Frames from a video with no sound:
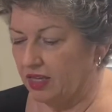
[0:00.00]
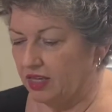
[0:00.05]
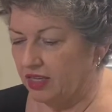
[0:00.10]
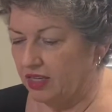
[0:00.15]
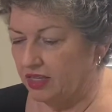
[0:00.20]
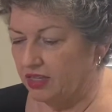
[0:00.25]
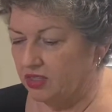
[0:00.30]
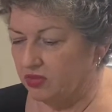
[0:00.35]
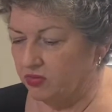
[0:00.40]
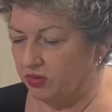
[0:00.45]

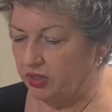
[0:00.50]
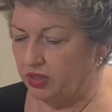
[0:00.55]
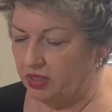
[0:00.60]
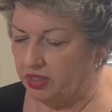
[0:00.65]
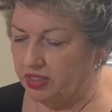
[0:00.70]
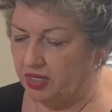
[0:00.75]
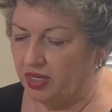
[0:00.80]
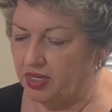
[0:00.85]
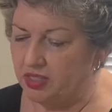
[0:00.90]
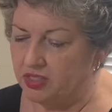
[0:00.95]
It's really
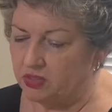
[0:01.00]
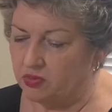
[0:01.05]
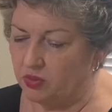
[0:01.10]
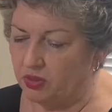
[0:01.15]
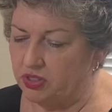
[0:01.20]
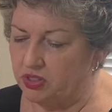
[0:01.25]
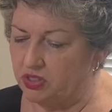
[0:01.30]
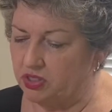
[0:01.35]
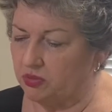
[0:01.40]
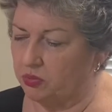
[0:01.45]
nice.
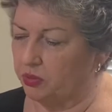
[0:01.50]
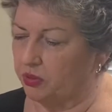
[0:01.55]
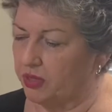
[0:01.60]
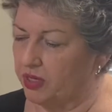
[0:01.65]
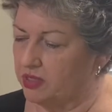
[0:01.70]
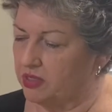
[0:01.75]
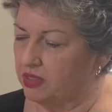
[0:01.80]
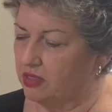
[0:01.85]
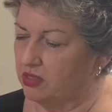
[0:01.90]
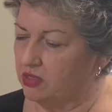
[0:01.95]
Once you
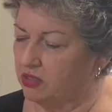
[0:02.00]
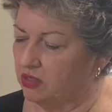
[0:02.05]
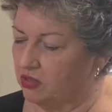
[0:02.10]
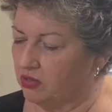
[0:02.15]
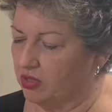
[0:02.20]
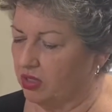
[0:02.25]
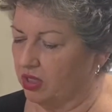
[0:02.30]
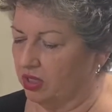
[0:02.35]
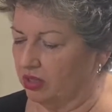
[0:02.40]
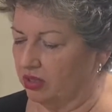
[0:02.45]
press it, you
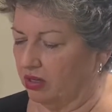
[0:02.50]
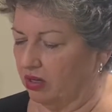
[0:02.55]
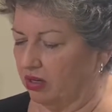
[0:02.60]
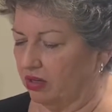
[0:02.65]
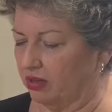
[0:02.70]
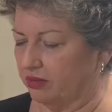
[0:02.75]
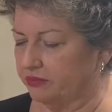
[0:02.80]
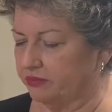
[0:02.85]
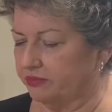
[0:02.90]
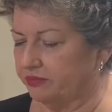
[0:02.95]

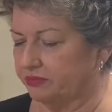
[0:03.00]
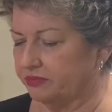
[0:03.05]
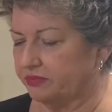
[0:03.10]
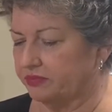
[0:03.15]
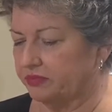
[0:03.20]
can